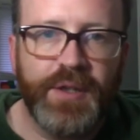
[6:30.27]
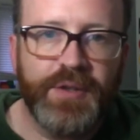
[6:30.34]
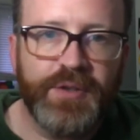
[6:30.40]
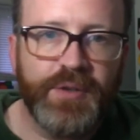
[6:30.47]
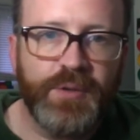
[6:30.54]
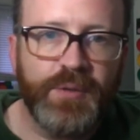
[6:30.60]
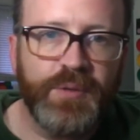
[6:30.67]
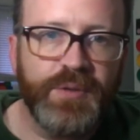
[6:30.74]

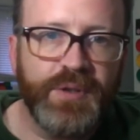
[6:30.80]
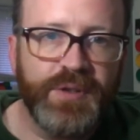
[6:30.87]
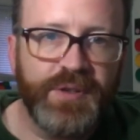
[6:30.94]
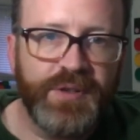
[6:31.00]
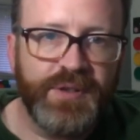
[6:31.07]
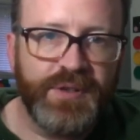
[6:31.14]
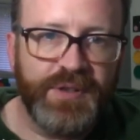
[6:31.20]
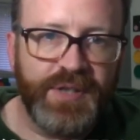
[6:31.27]
So
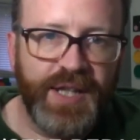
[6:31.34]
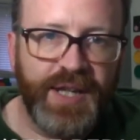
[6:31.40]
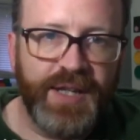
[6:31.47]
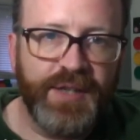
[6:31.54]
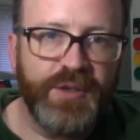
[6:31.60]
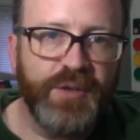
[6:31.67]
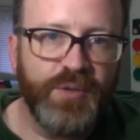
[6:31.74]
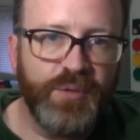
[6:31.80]

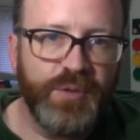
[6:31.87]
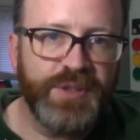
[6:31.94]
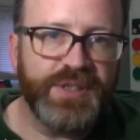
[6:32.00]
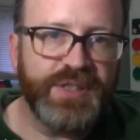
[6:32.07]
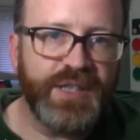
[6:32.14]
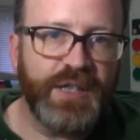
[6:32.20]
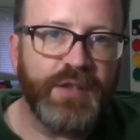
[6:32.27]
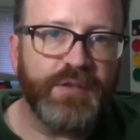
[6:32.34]
Dan, who is
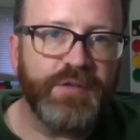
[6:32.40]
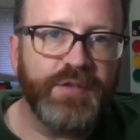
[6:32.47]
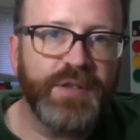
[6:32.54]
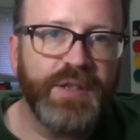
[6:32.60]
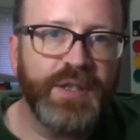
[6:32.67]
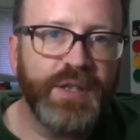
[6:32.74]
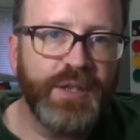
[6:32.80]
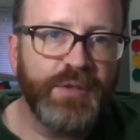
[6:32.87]
self,
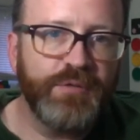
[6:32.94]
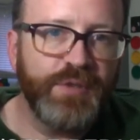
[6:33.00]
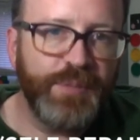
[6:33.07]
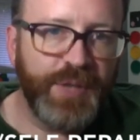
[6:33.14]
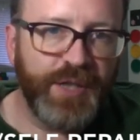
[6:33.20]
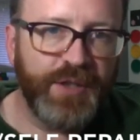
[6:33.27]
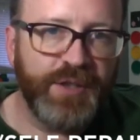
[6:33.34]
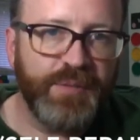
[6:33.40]

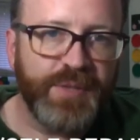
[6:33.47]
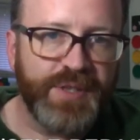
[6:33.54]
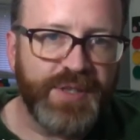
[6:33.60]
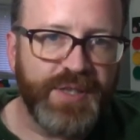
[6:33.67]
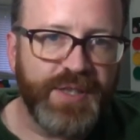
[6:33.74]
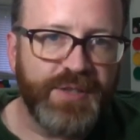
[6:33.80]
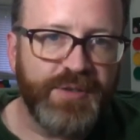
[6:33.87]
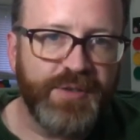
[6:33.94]
repaired the mistake.